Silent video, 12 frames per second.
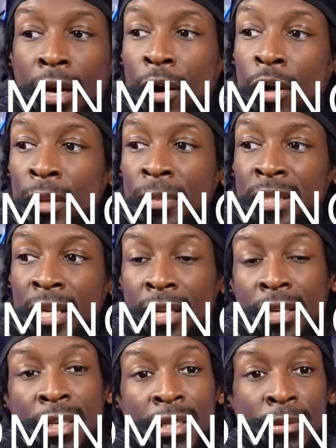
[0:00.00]
All I'm gonna say
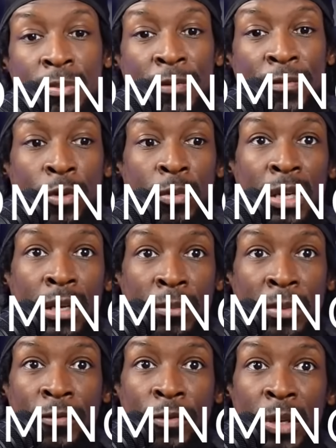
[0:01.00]
to this before we
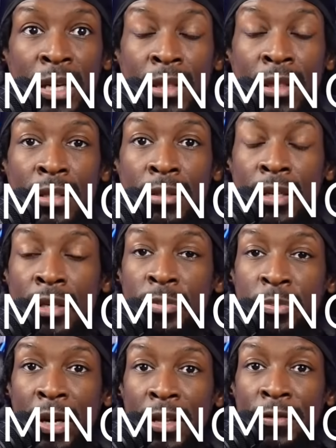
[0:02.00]
before we end this is
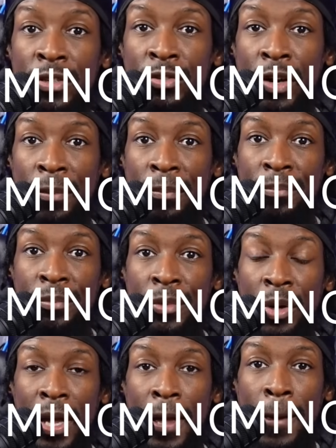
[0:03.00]
pray for Trump,
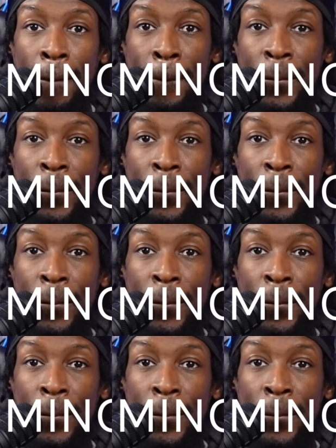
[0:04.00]
okay?